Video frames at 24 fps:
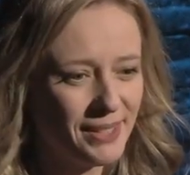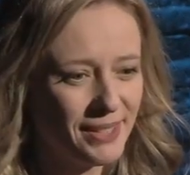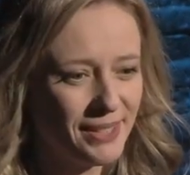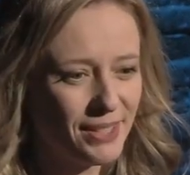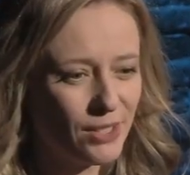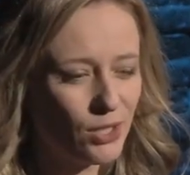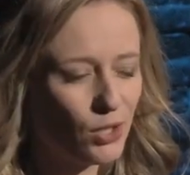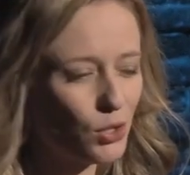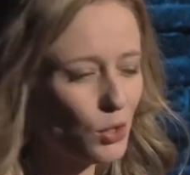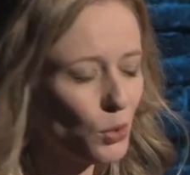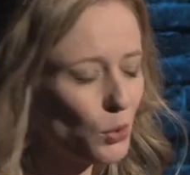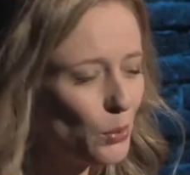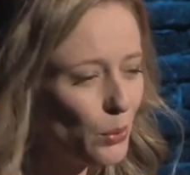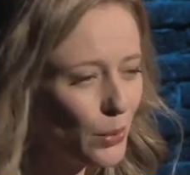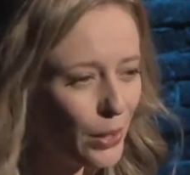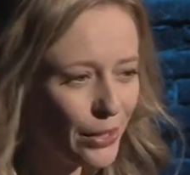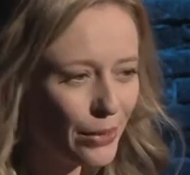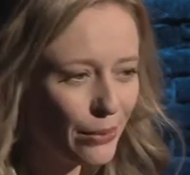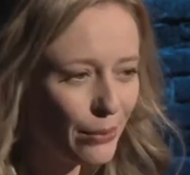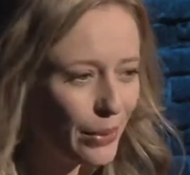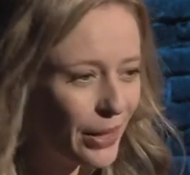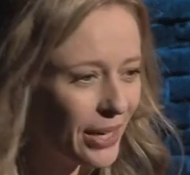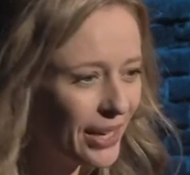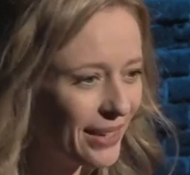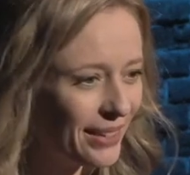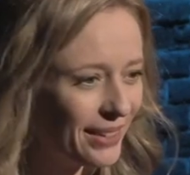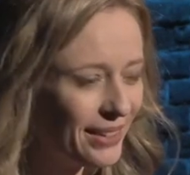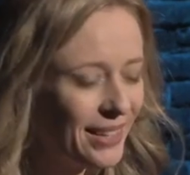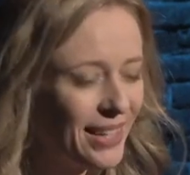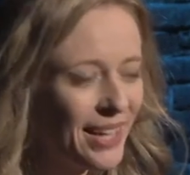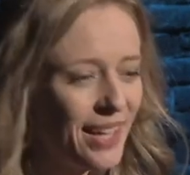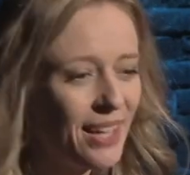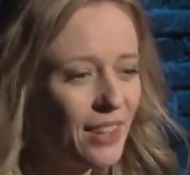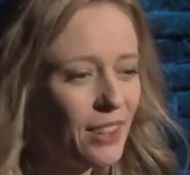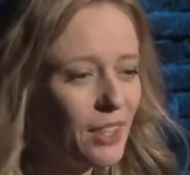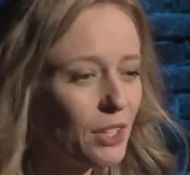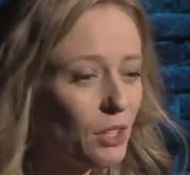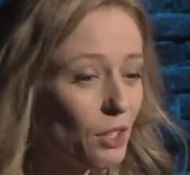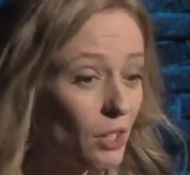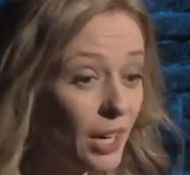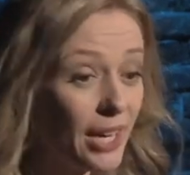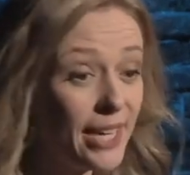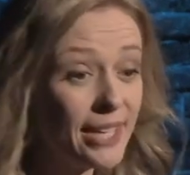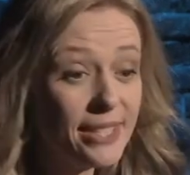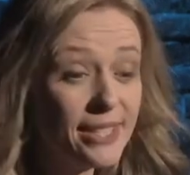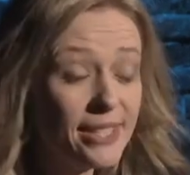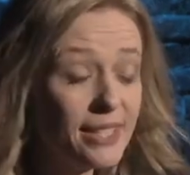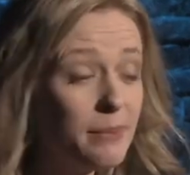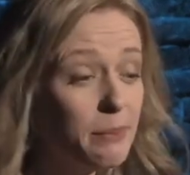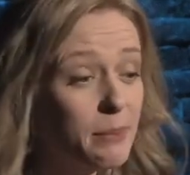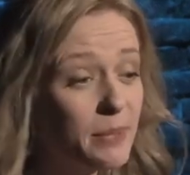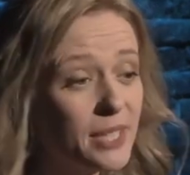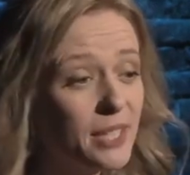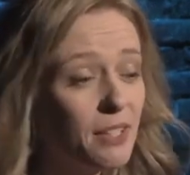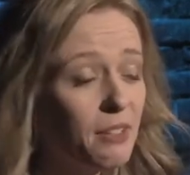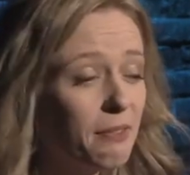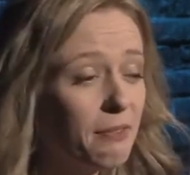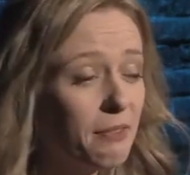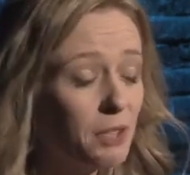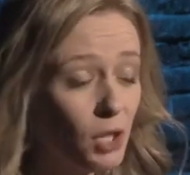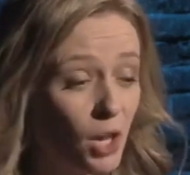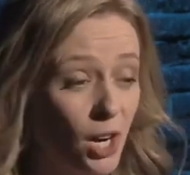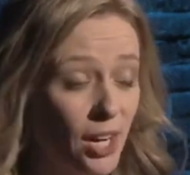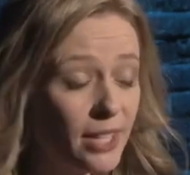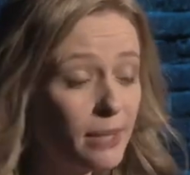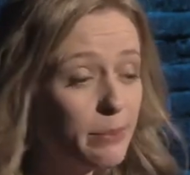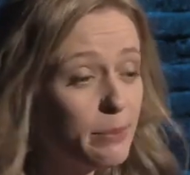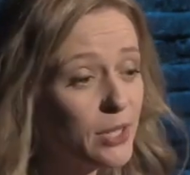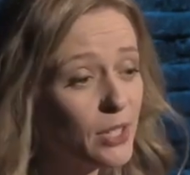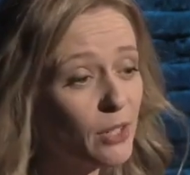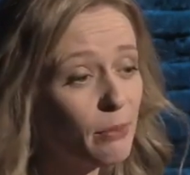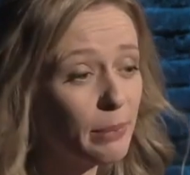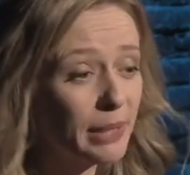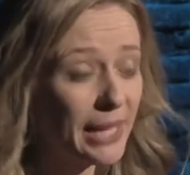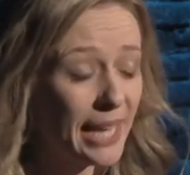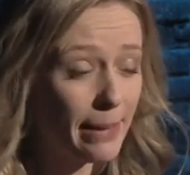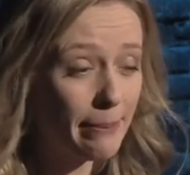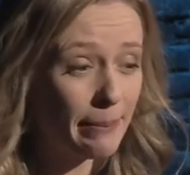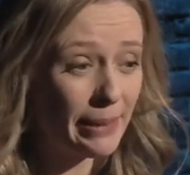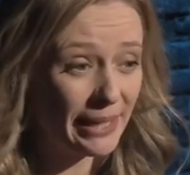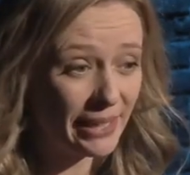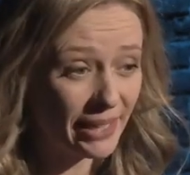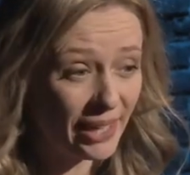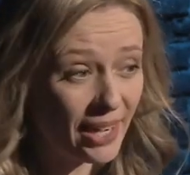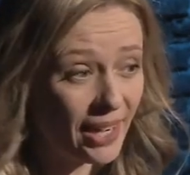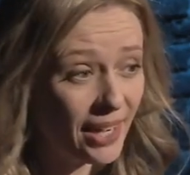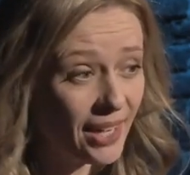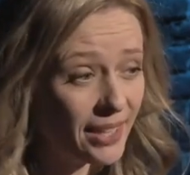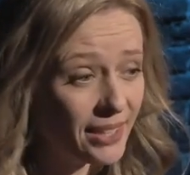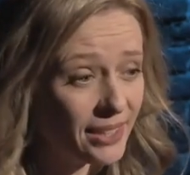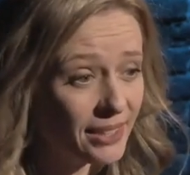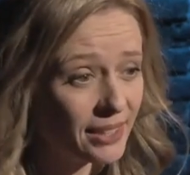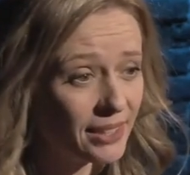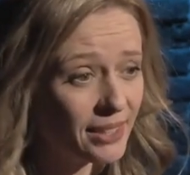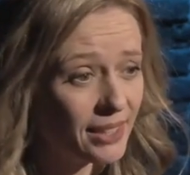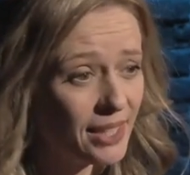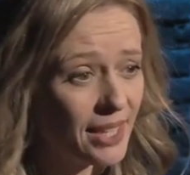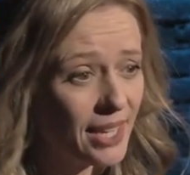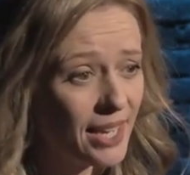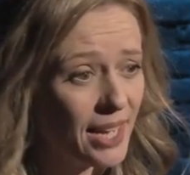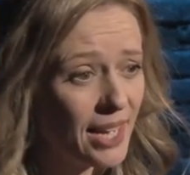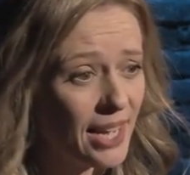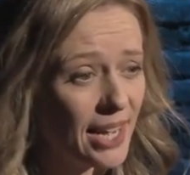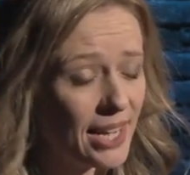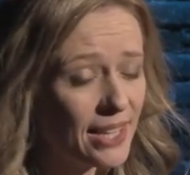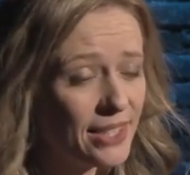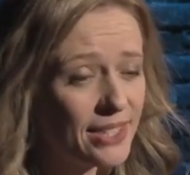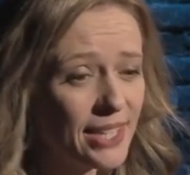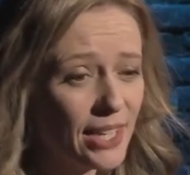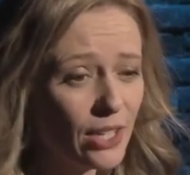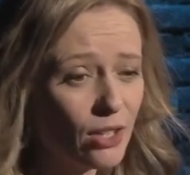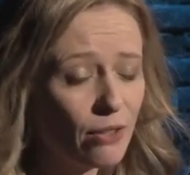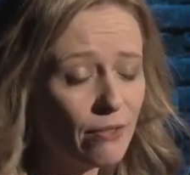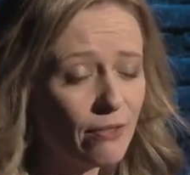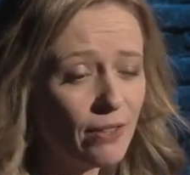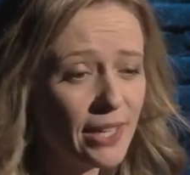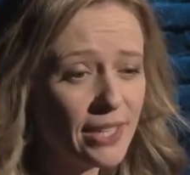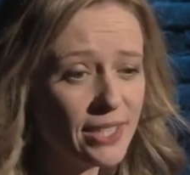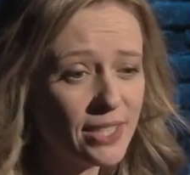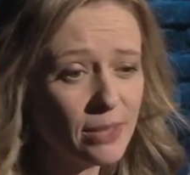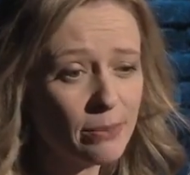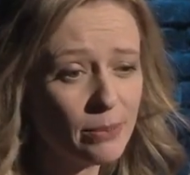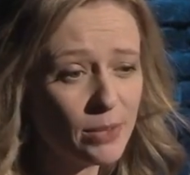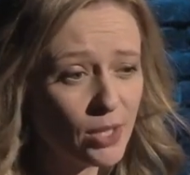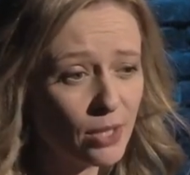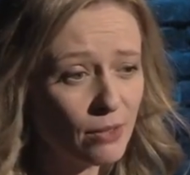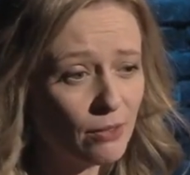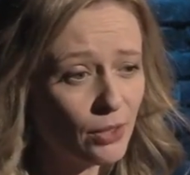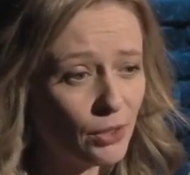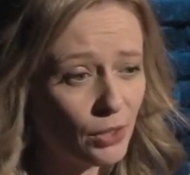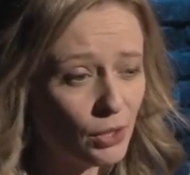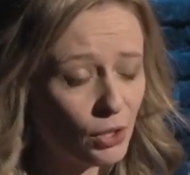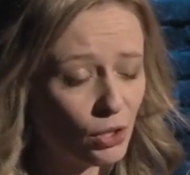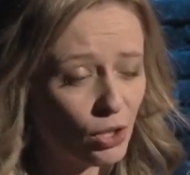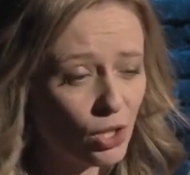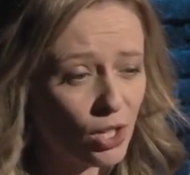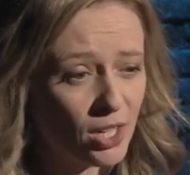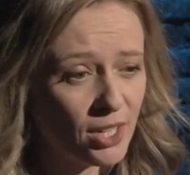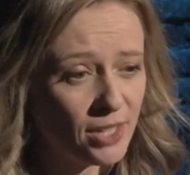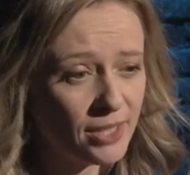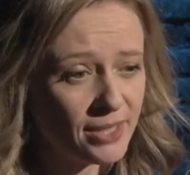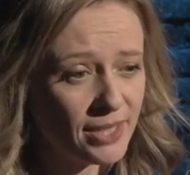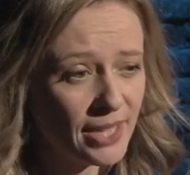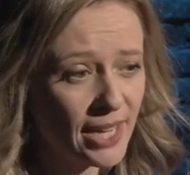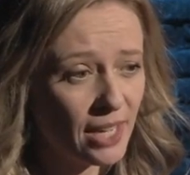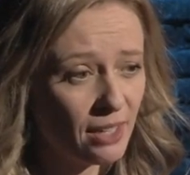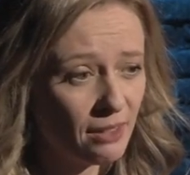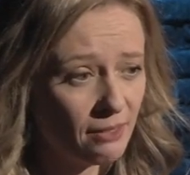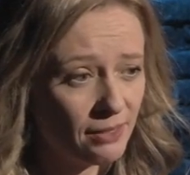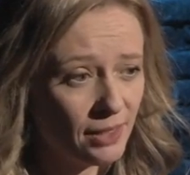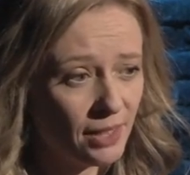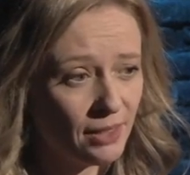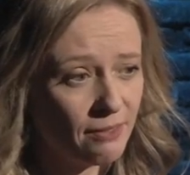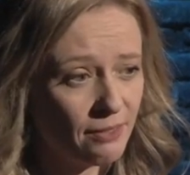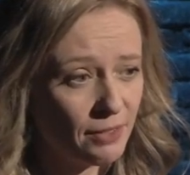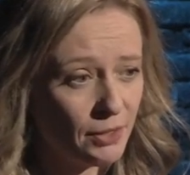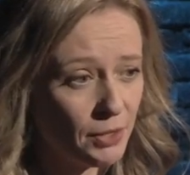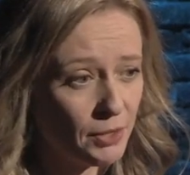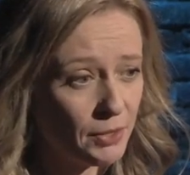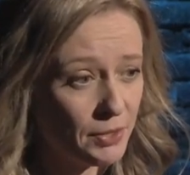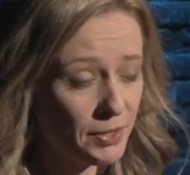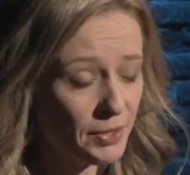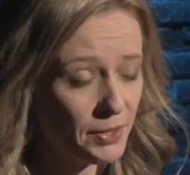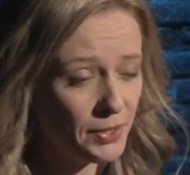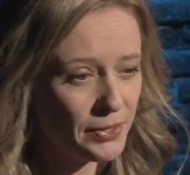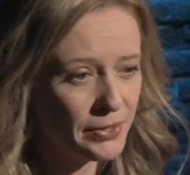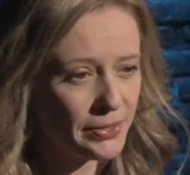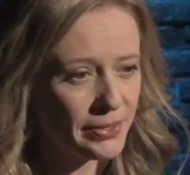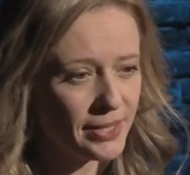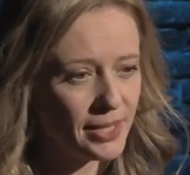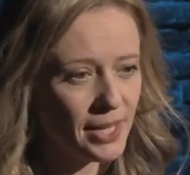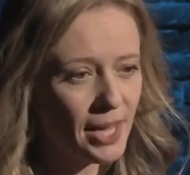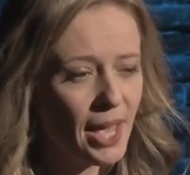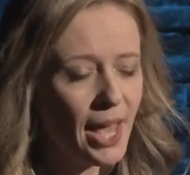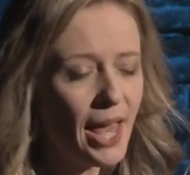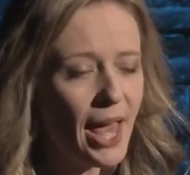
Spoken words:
so worthwhile, that Christ himself, God himself, became incarnate and sacrificed himself on the cross out of love for those souls.